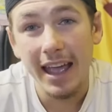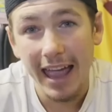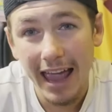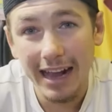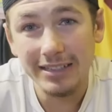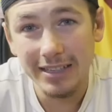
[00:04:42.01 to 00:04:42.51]

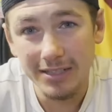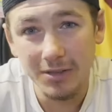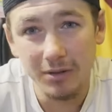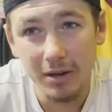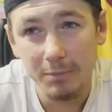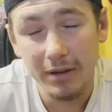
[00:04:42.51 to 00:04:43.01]
access
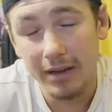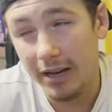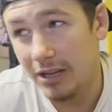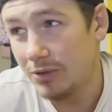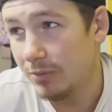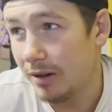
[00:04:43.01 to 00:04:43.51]
to it
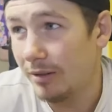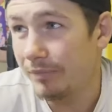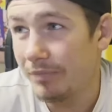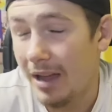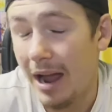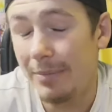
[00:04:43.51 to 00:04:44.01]
because, well,
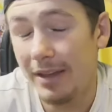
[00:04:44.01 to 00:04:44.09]
I'm